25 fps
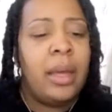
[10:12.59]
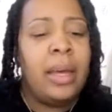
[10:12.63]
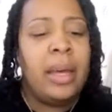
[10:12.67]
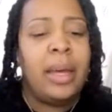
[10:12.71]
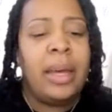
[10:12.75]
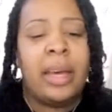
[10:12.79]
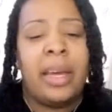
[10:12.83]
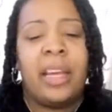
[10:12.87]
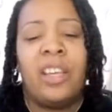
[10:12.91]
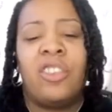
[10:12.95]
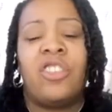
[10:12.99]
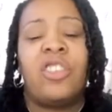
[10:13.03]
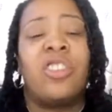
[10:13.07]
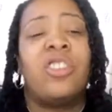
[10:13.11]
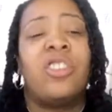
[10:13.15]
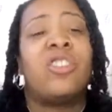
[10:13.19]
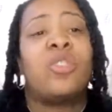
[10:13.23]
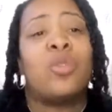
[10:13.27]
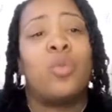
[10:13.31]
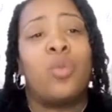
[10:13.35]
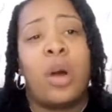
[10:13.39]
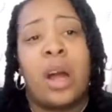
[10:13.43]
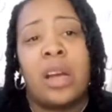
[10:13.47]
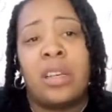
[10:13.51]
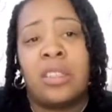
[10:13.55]
He should have
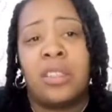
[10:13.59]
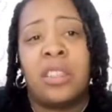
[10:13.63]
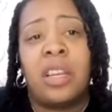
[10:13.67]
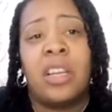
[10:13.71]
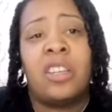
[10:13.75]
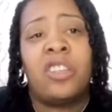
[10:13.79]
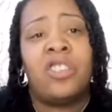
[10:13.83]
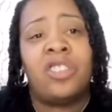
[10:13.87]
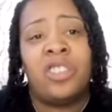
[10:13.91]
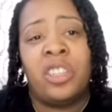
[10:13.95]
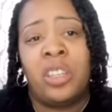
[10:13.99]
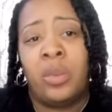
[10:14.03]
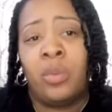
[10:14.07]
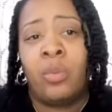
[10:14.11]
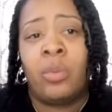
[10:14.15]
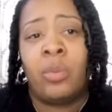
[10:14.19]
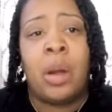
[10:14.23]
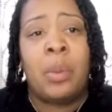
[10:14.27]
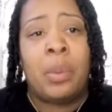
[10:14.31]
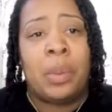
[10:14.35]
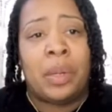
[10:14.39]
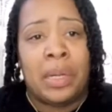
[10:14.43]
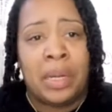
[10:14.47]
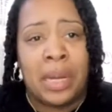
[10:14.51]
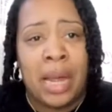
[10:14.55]
squashed that shit right
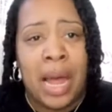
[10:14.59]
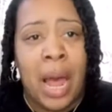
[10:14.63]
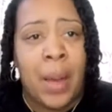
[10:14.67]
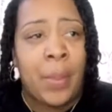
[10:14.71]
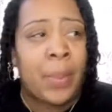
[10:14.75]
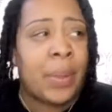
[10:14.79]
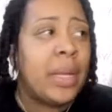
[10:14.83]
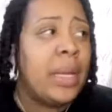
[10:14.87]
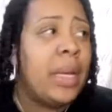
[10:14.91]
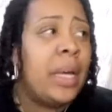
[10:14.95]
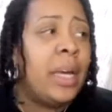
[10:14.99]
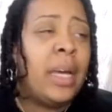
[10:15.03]
when it happened.